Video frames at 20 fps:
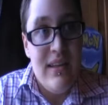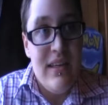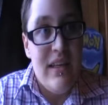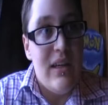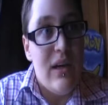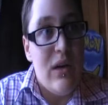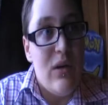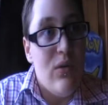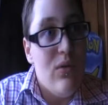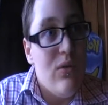
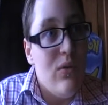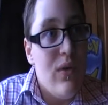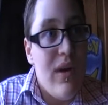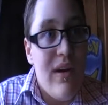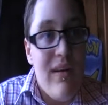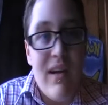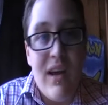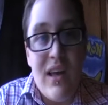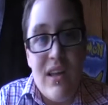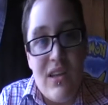You know,
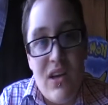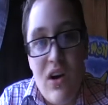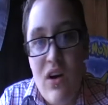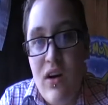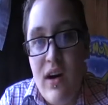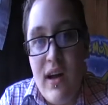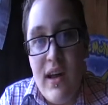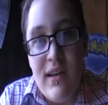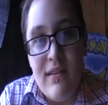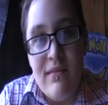wearing a
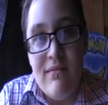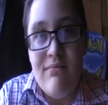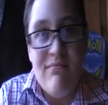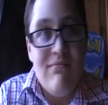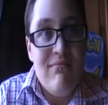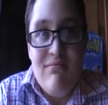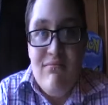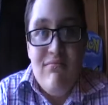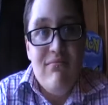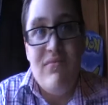tie
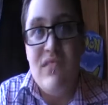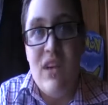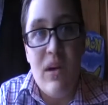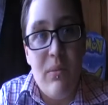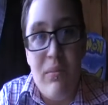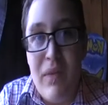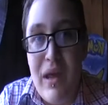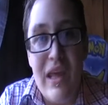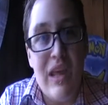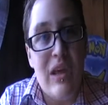
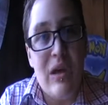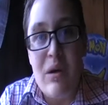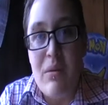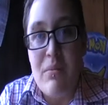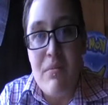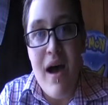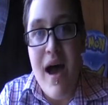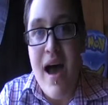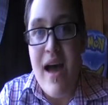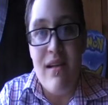doesn't make you
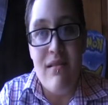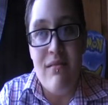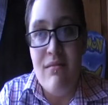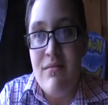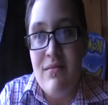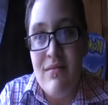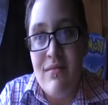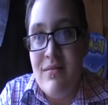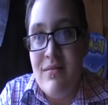a man